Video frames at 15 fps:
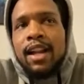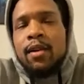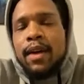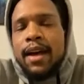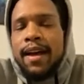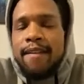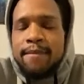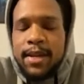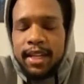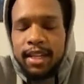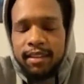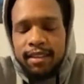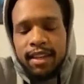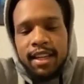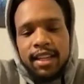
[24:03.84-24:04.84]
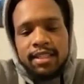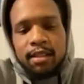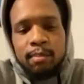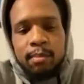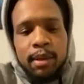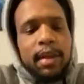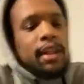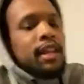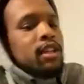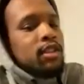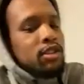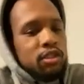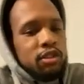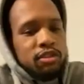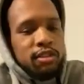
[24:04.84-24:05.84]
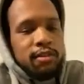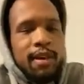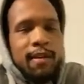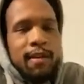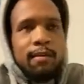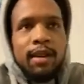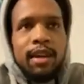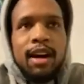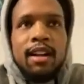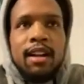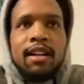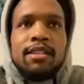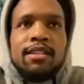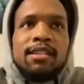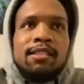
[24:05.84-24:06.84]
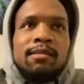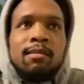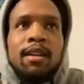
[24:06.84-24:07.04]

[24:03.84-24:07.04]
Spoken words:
don't have many things to pick and choose from him, to be honest.